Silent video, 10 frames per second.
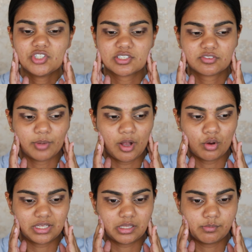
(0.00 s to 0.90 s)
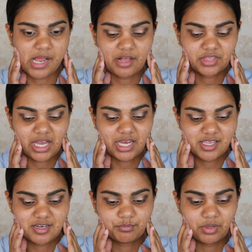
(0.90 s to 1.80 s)
just from holding the mouth guard
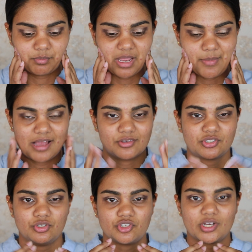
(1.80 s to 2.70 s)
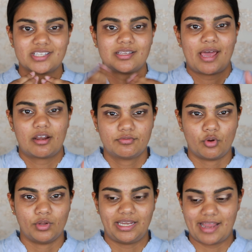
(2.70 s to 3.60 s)
in, but maybe I was too stressed about it
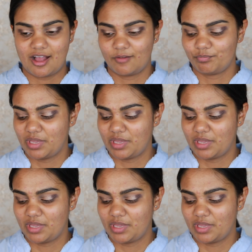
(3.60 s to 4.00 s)
falling out.